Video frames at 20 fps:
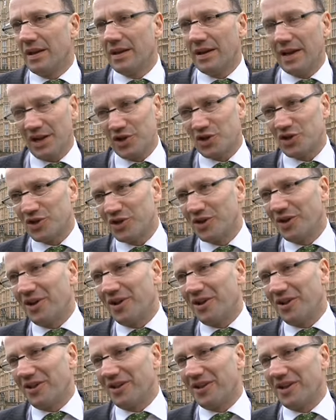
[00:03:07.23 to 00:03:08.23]

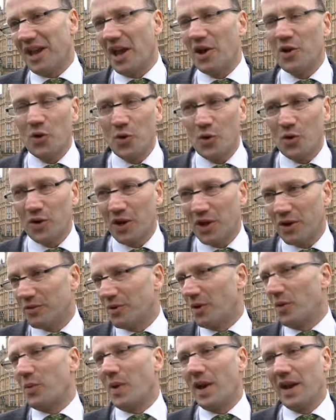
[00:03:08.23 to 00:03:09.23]
national
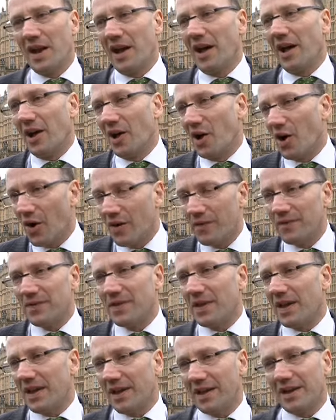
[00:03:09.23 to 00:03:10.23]
inaugural winner of
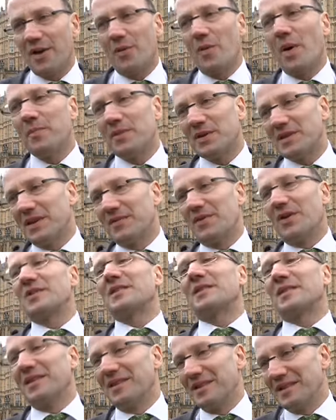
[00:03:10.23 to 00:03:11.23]
the Cooperative
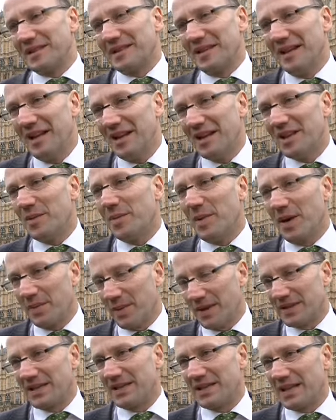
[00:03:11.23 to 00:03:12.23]
Oscars, the Buy
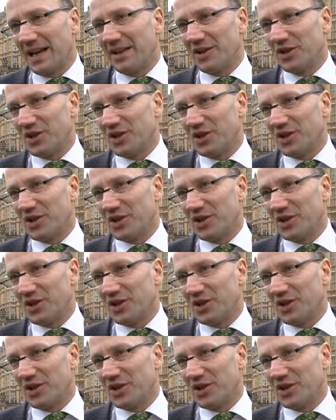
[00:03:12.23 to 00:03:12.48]
Better Together